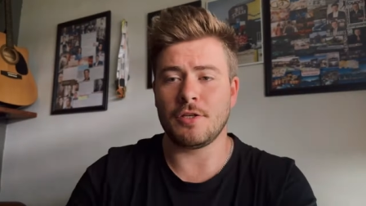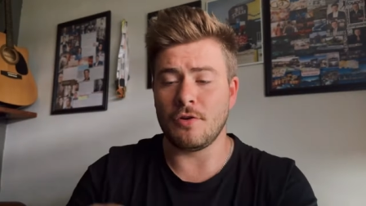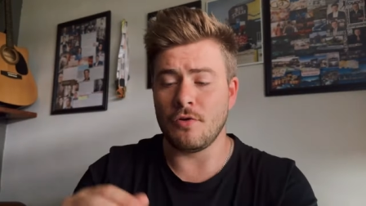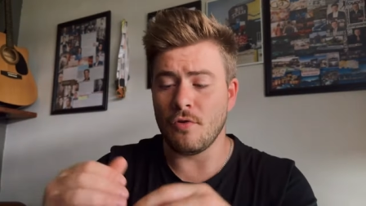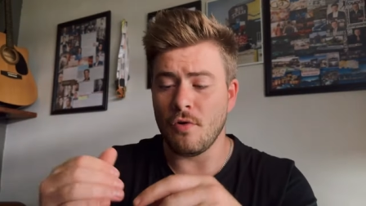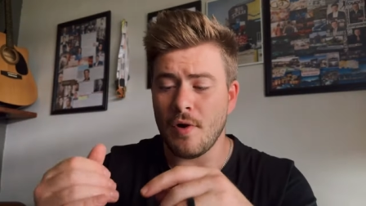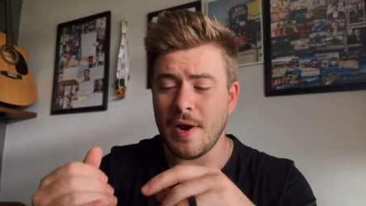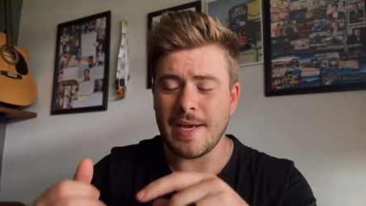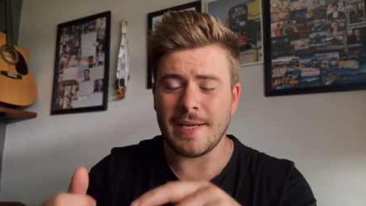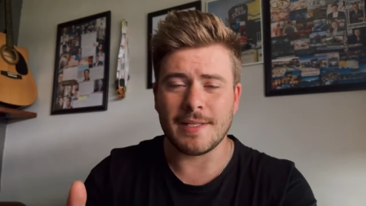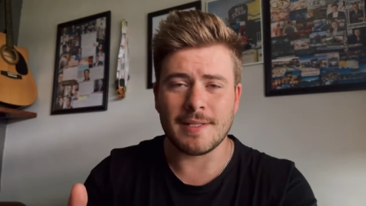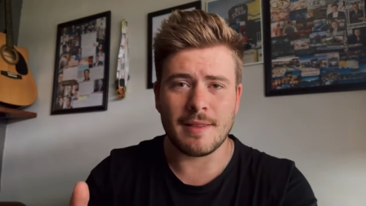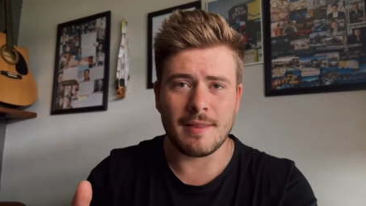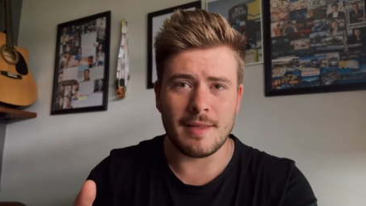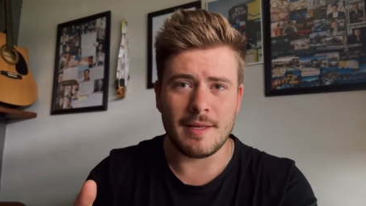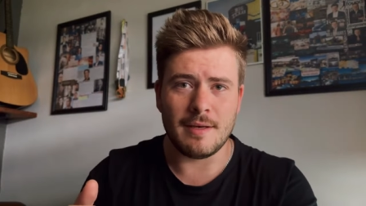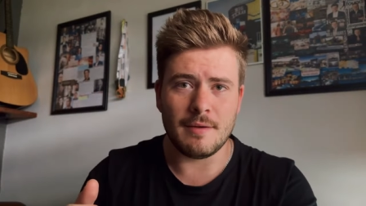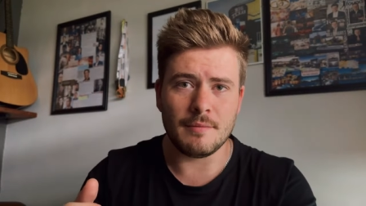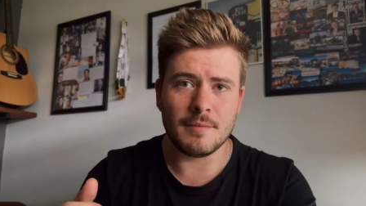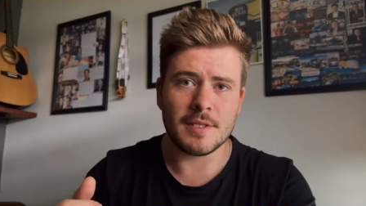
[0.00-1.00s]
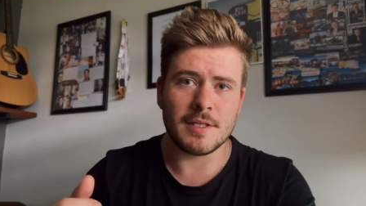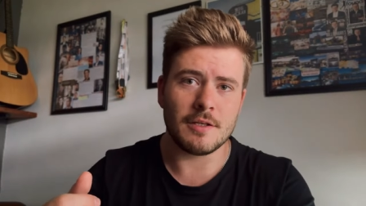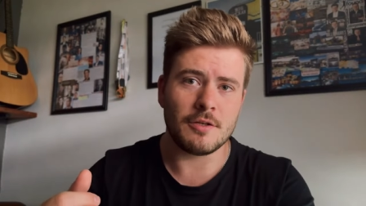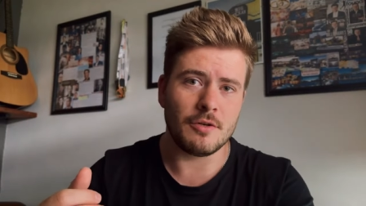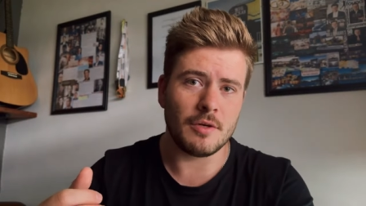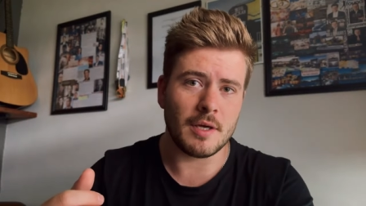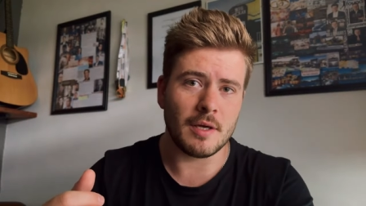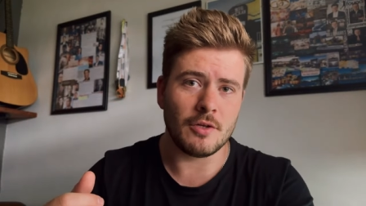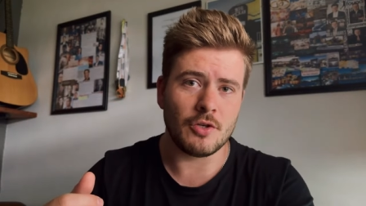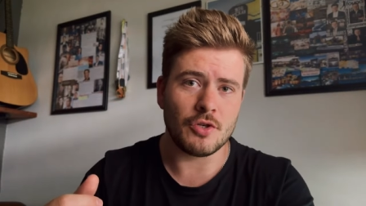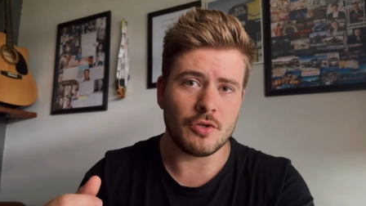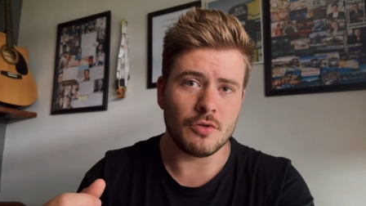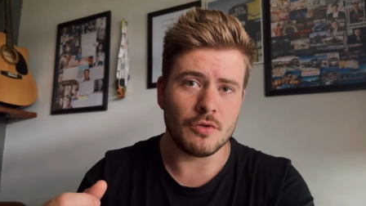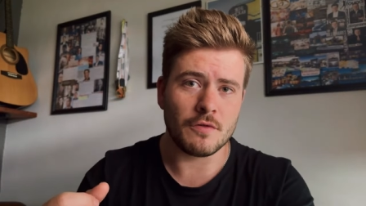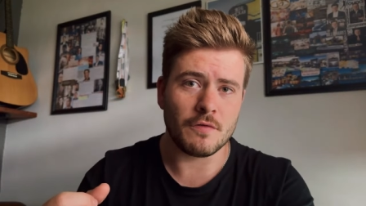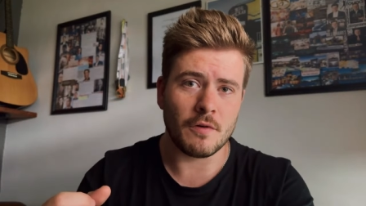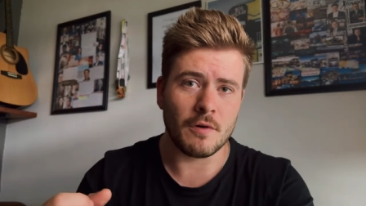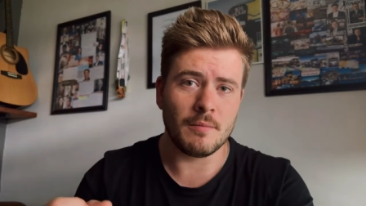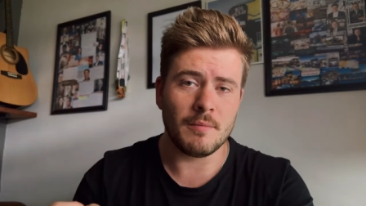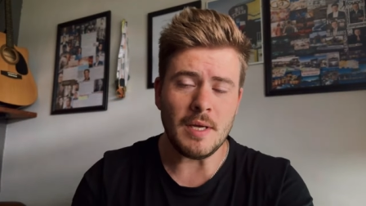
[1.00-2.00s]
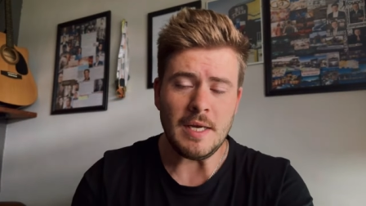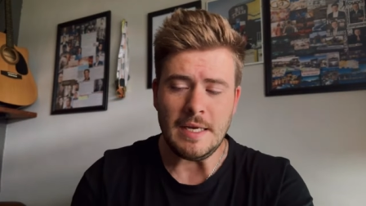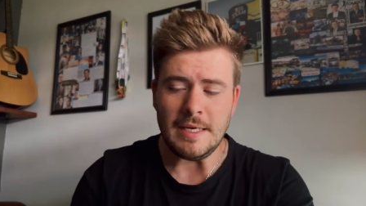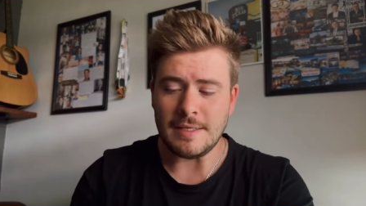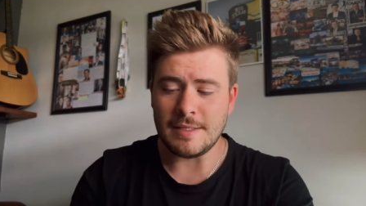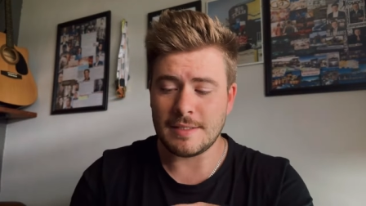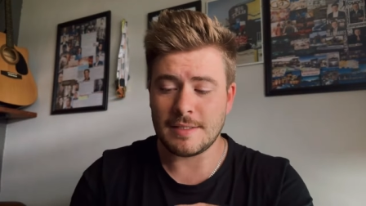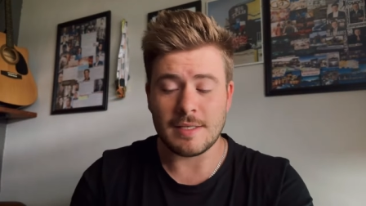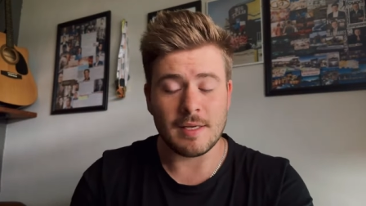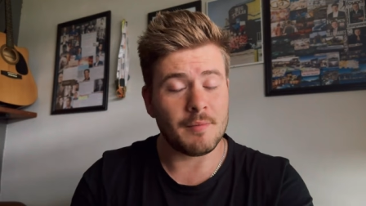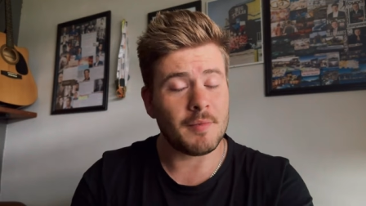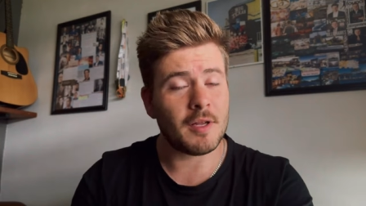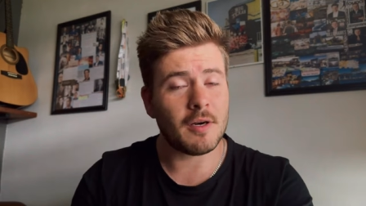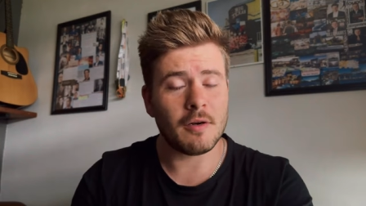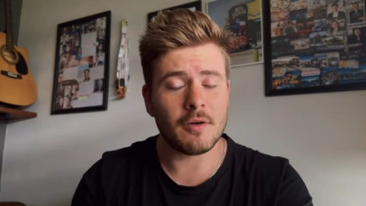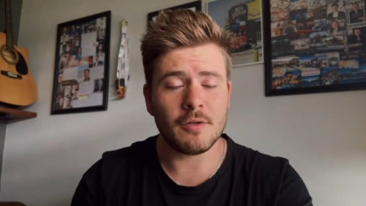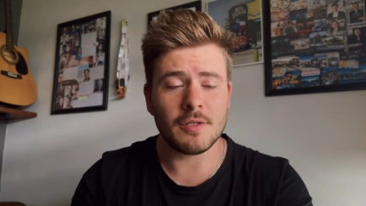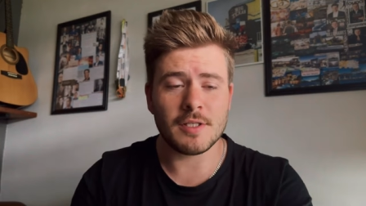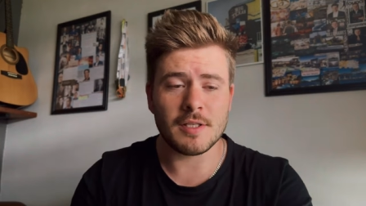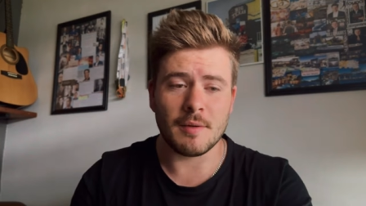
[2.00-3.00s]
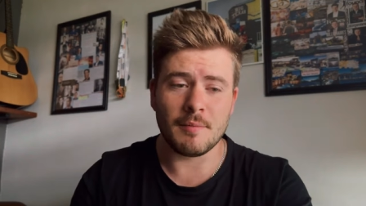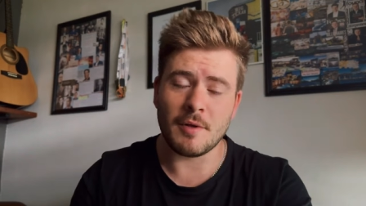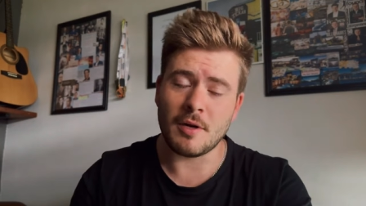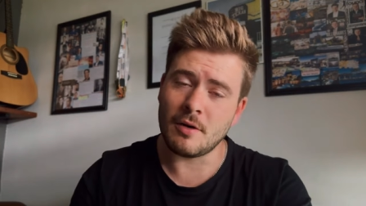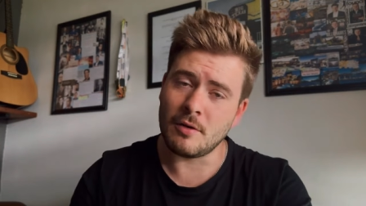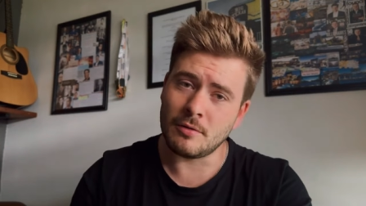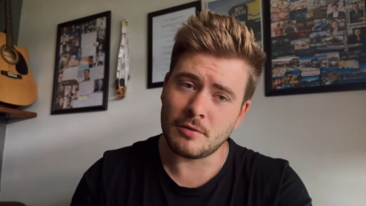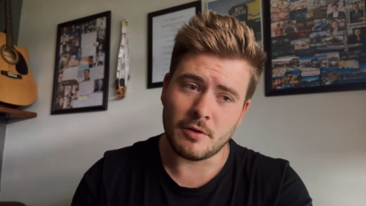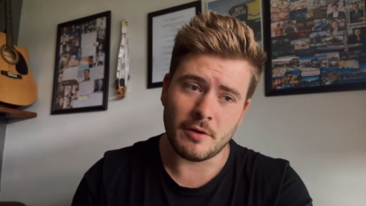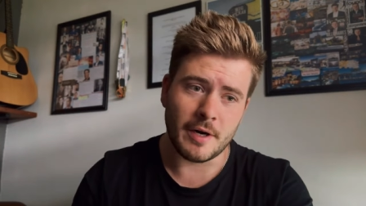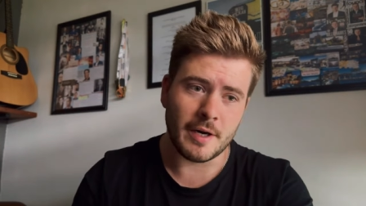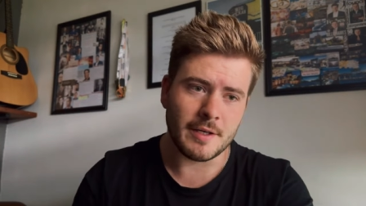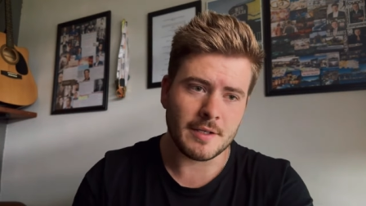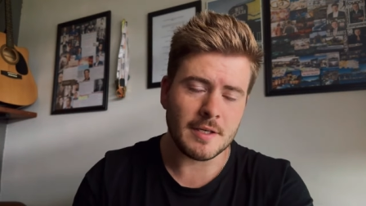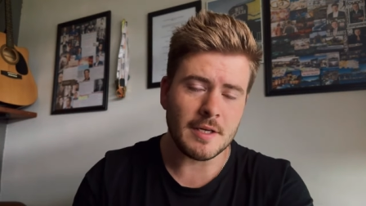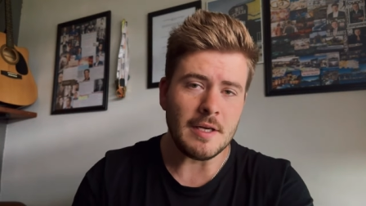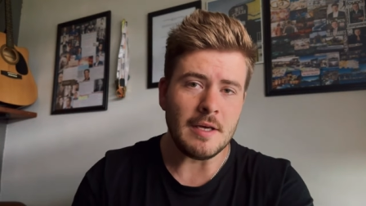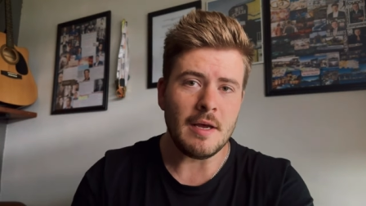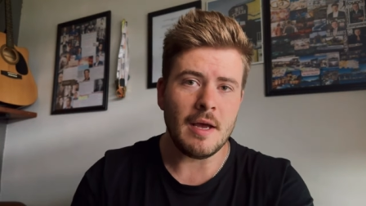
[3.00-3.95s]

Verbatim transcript: great themes that you can choose from, some that are good, some that aren't great,